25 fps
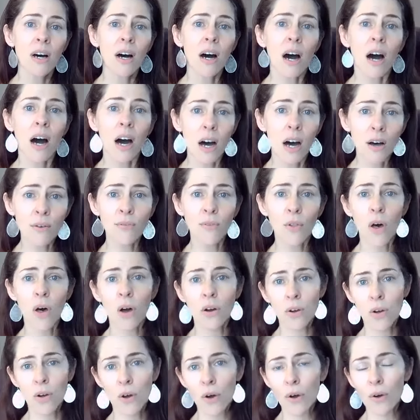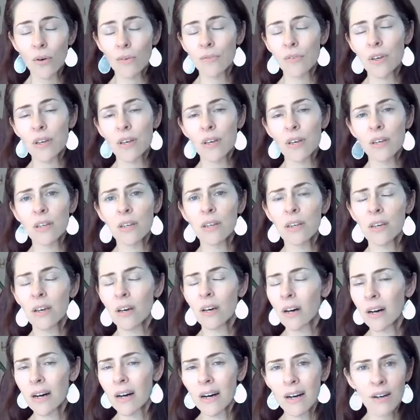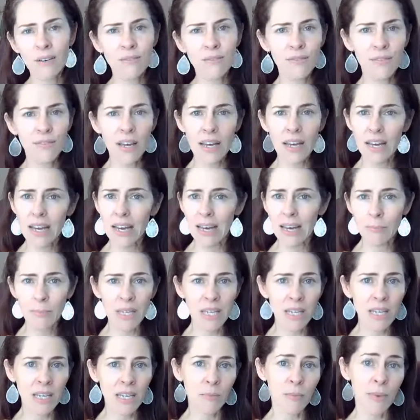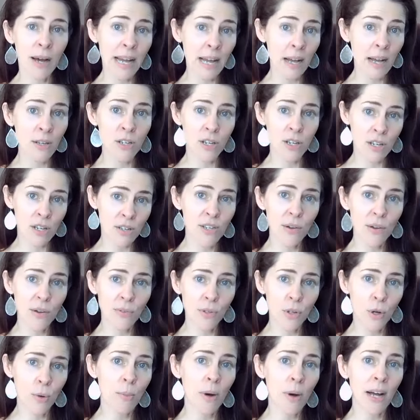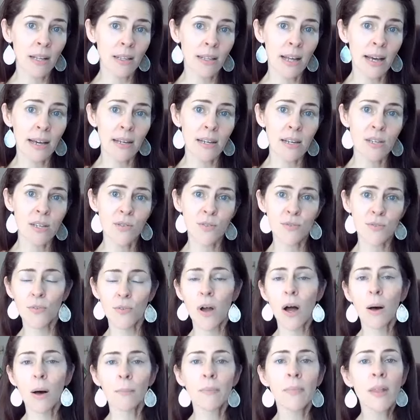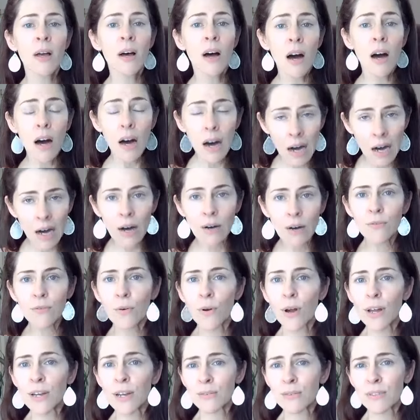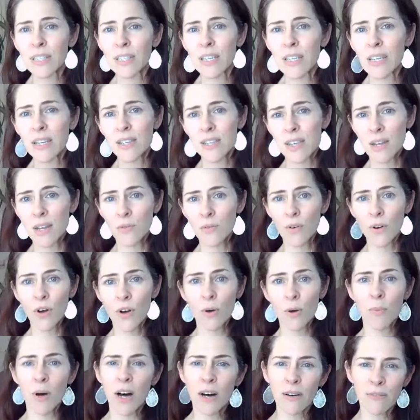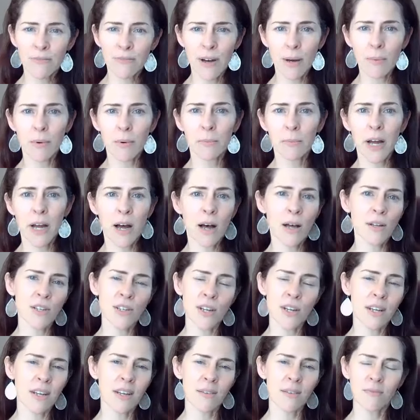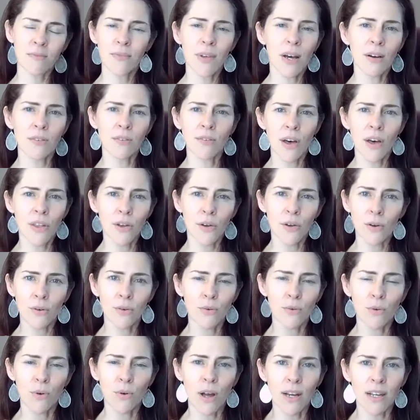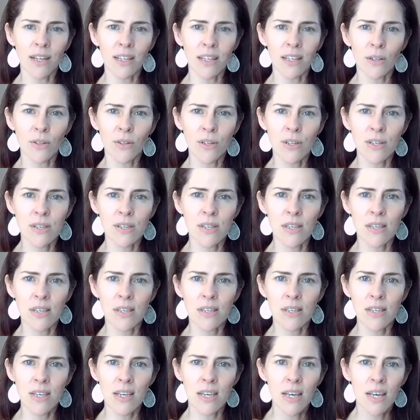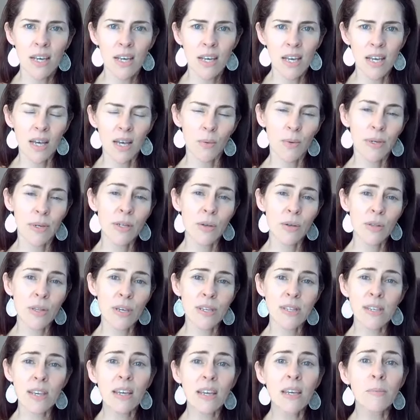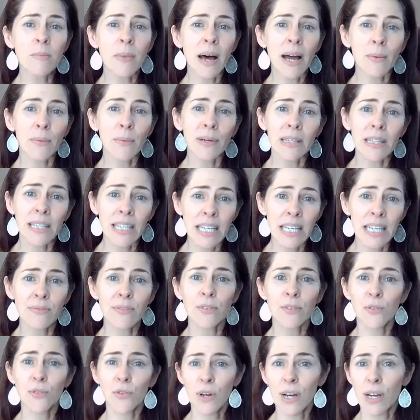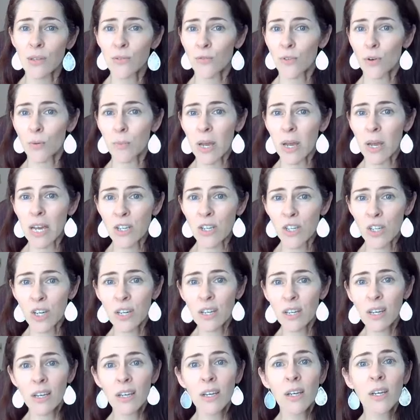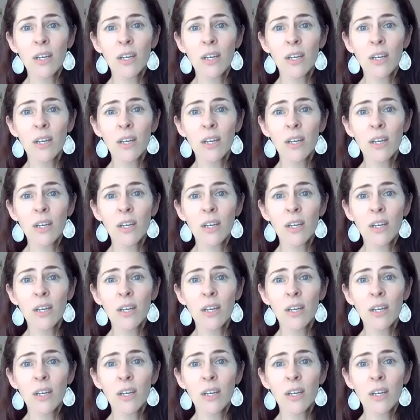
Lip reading: of long COVID, of ME, myalgic encephalomyelitis, of chronic fatigue syndrome, of fibromyalgia, and of other chronic illnesses. And we do this in my Relief and Transformation,